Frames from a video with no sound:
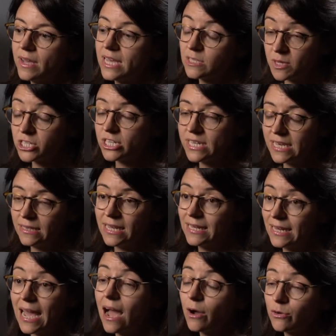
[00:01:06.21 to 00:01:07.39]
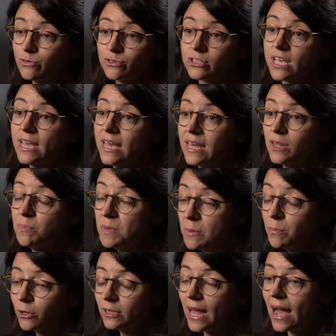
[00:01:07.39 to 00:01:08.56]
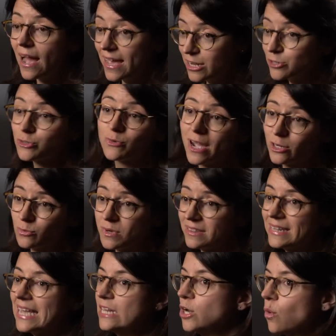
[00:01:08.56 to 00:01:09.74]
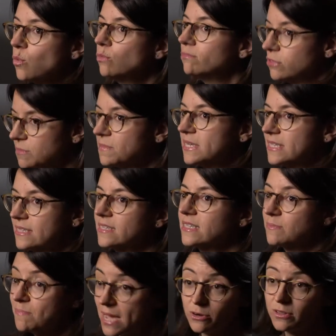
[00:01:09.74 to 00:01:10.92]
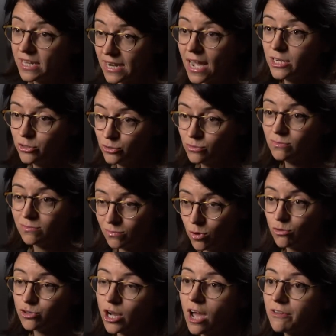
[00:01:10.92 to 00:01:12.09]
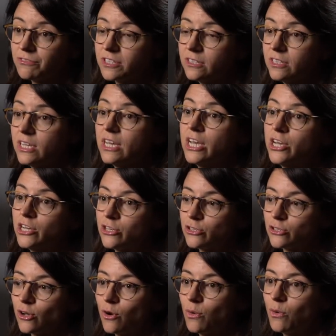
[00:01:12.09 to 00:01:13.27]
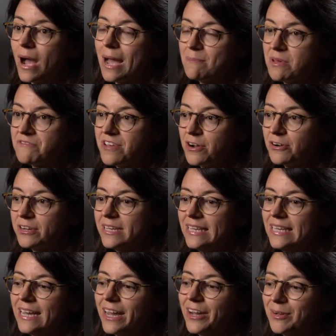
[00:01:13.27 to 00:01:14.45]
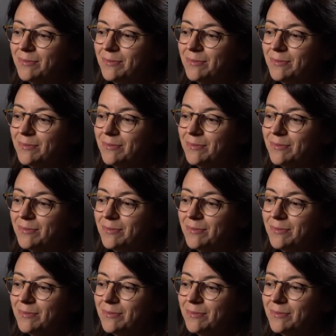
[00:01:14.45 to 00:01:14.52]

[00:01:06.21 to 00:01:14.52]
especially in-house, the people I interact with, they know the business better than I do most often. So I'm a very